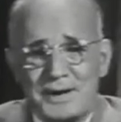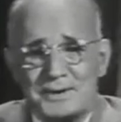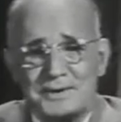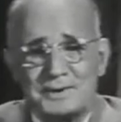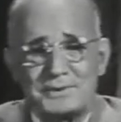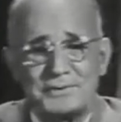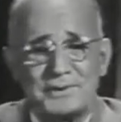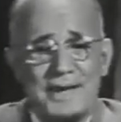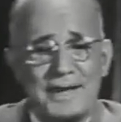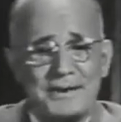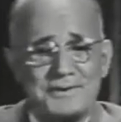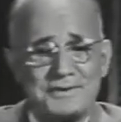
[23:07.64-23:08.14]
you
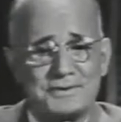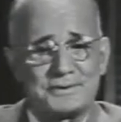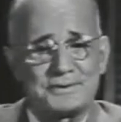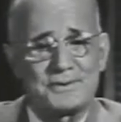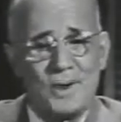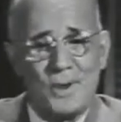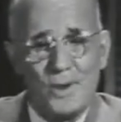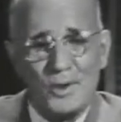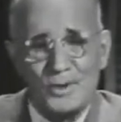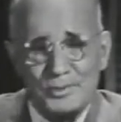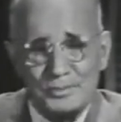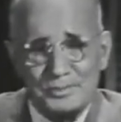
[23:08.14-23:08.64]
how to
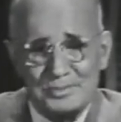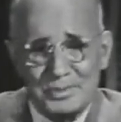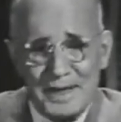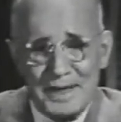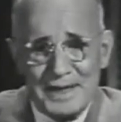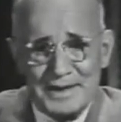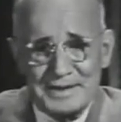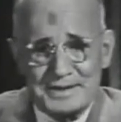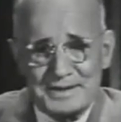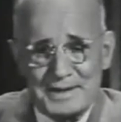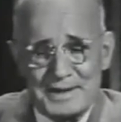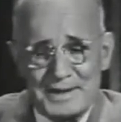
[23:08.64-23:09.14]
write your
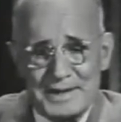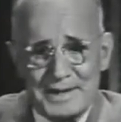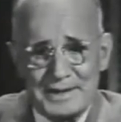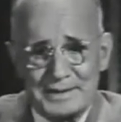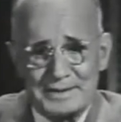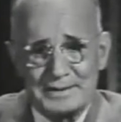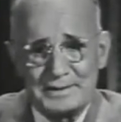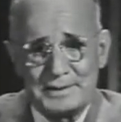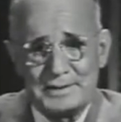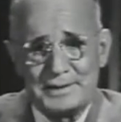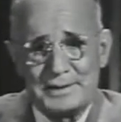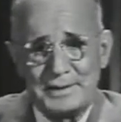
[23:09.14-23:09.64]
own price
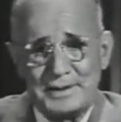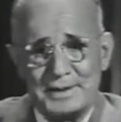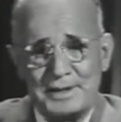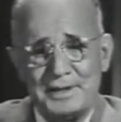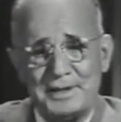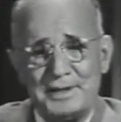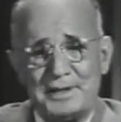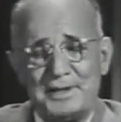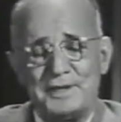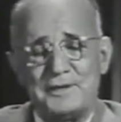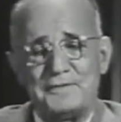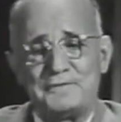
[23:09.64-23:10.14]
tag,
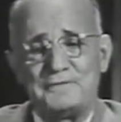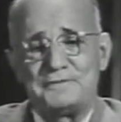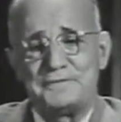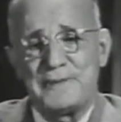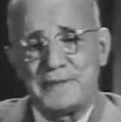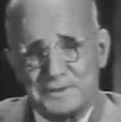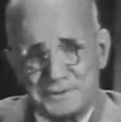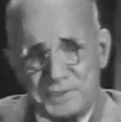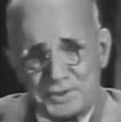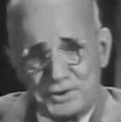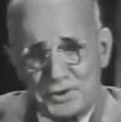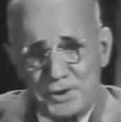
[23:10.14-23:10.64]

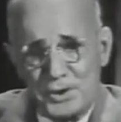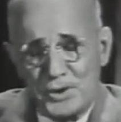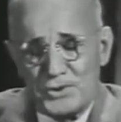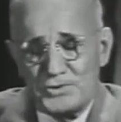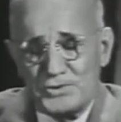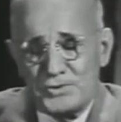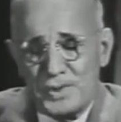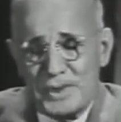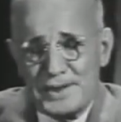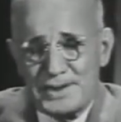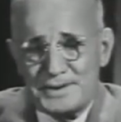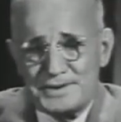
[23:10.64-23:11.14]
fix
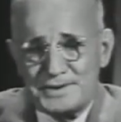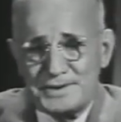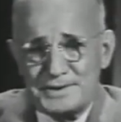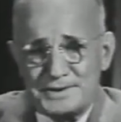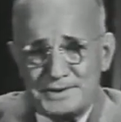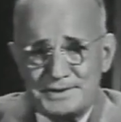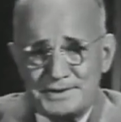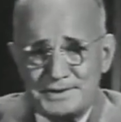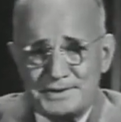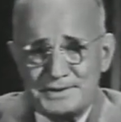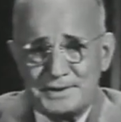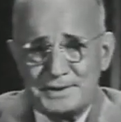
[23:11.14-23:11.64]
your own
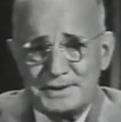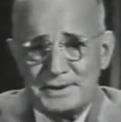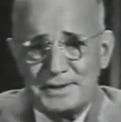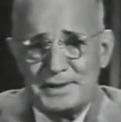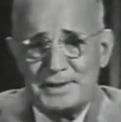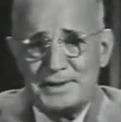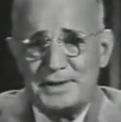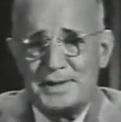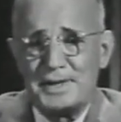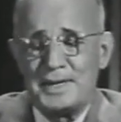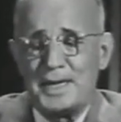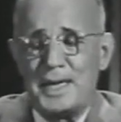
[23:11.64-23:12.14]
wages,
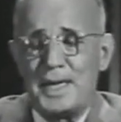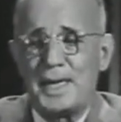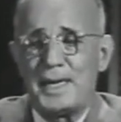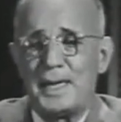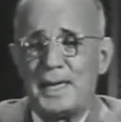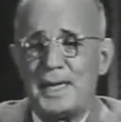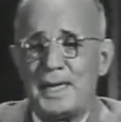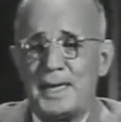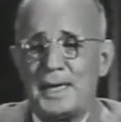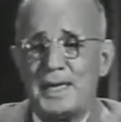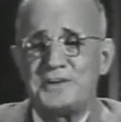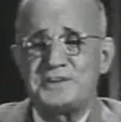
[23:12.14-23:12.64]

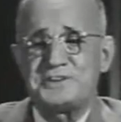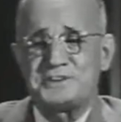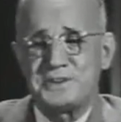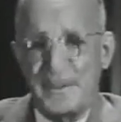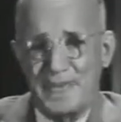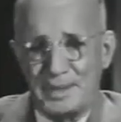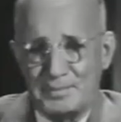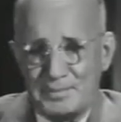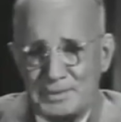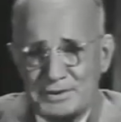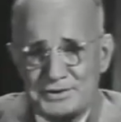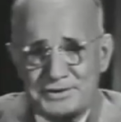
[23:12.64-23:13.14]

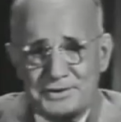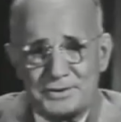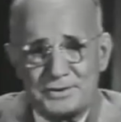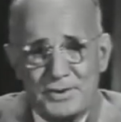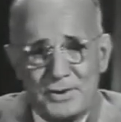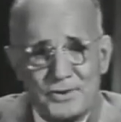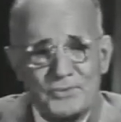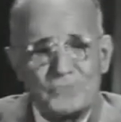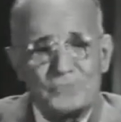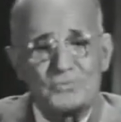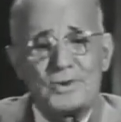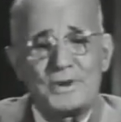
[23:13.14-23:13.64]

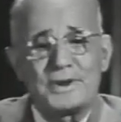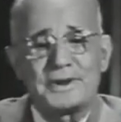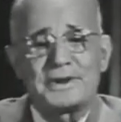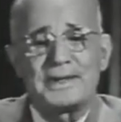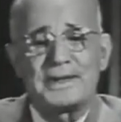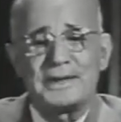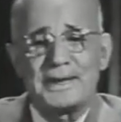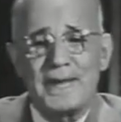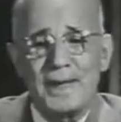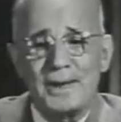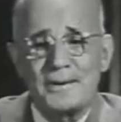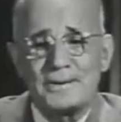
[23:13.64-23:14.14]
establish your own
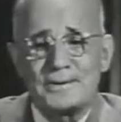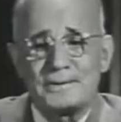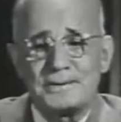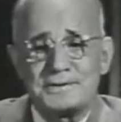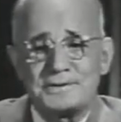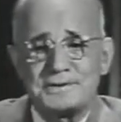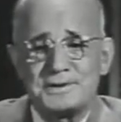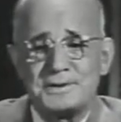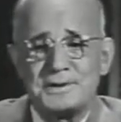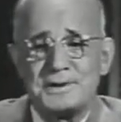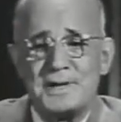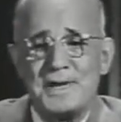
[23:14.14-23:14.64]
working
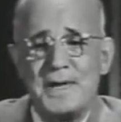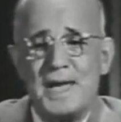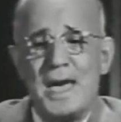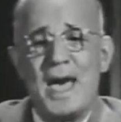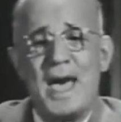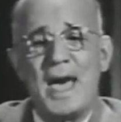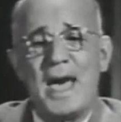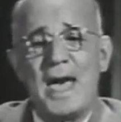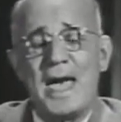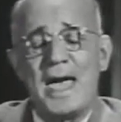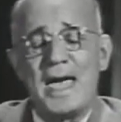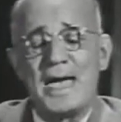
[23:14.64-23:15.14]
hours,
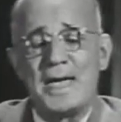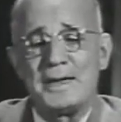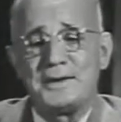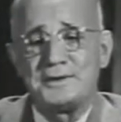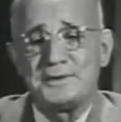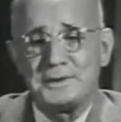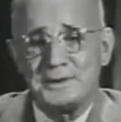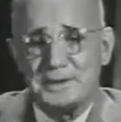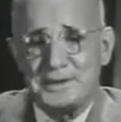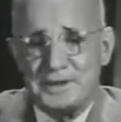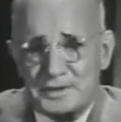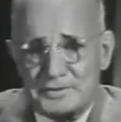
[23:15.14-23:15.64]

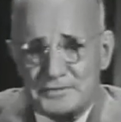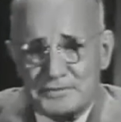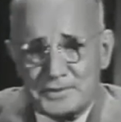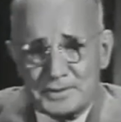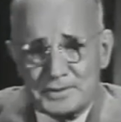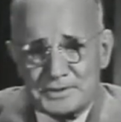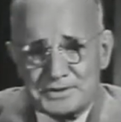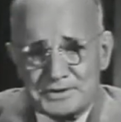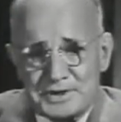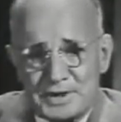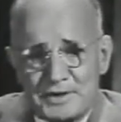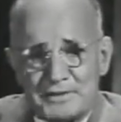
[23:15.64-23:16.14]
and
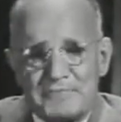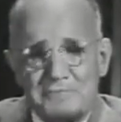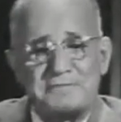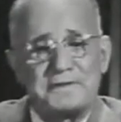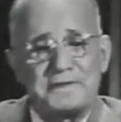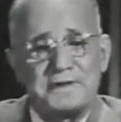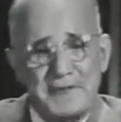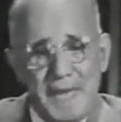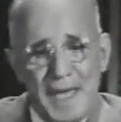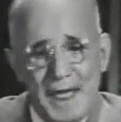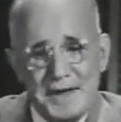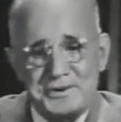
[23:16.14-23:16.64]
give
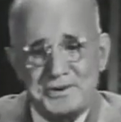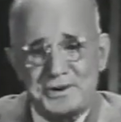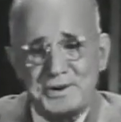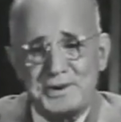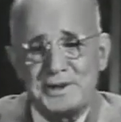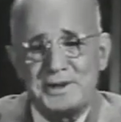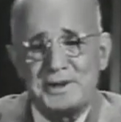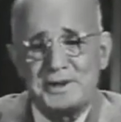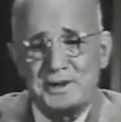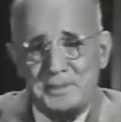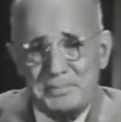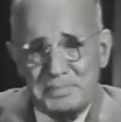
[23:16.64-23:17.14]
yourself
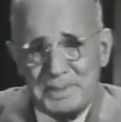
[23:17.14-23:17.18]
financial